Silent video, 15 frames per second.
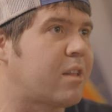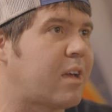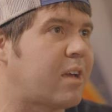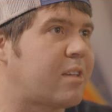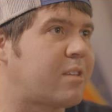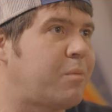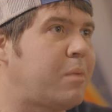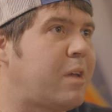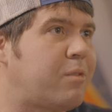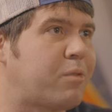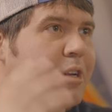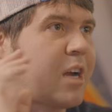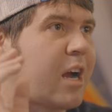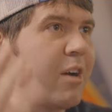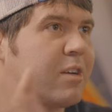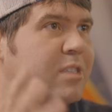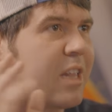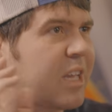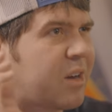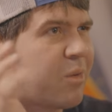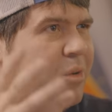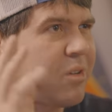Like to me, retiring is not
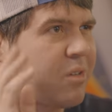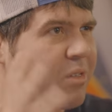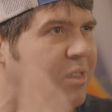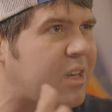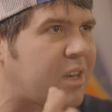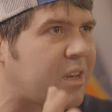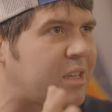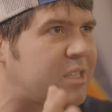like a real thing.